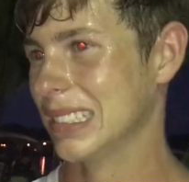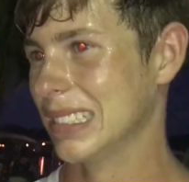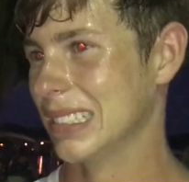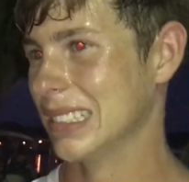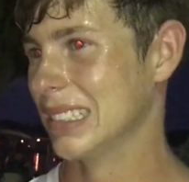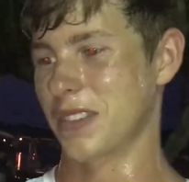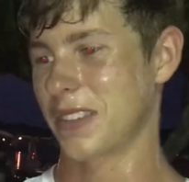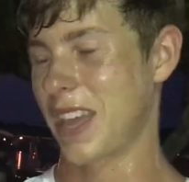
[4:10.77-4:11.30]
the
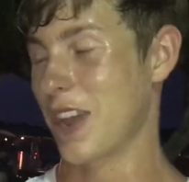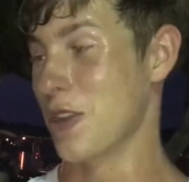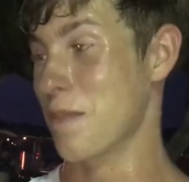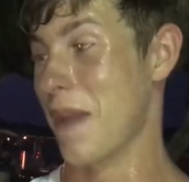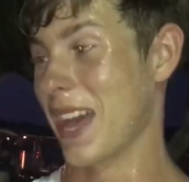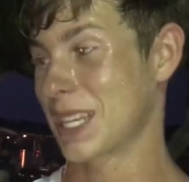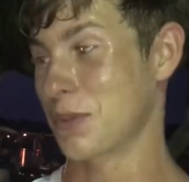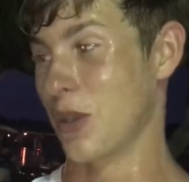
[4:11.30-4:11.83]
other. I do
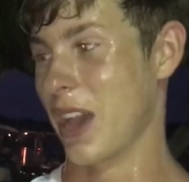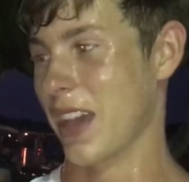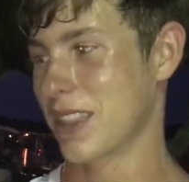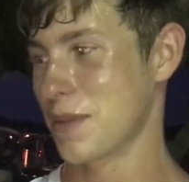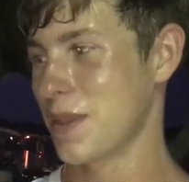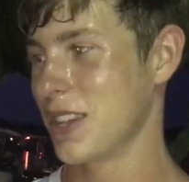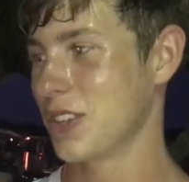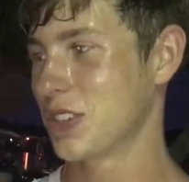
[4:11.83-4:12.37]
basketball at
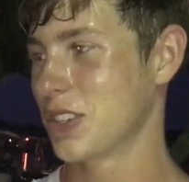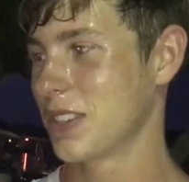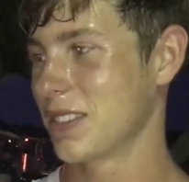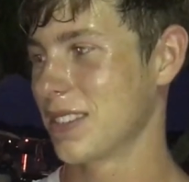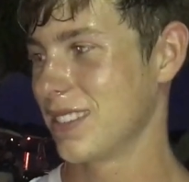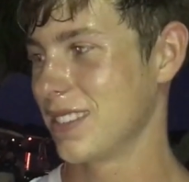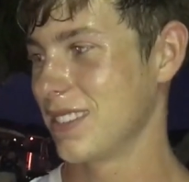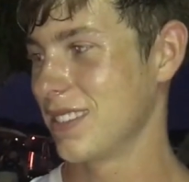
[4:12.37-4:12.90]
the beach.
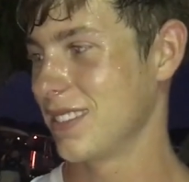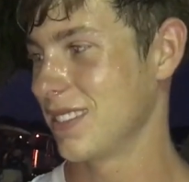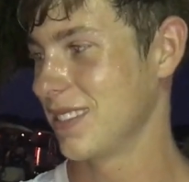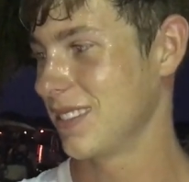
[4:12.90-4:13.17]
Fair